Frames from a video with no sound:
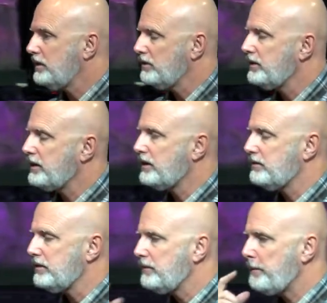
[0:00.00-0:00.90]
you know, that kind
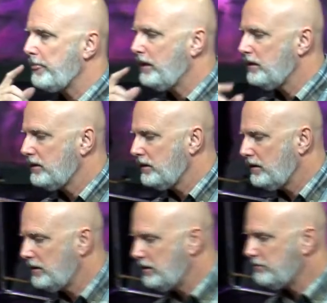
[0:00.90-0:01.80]
of thing.
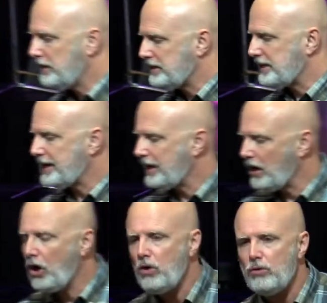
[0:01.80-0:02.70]
But as I got
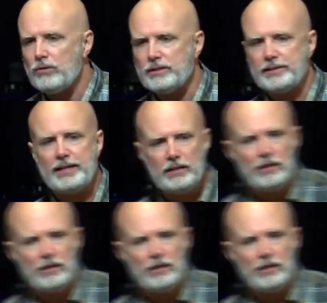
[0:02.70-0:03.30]
a hold, as I got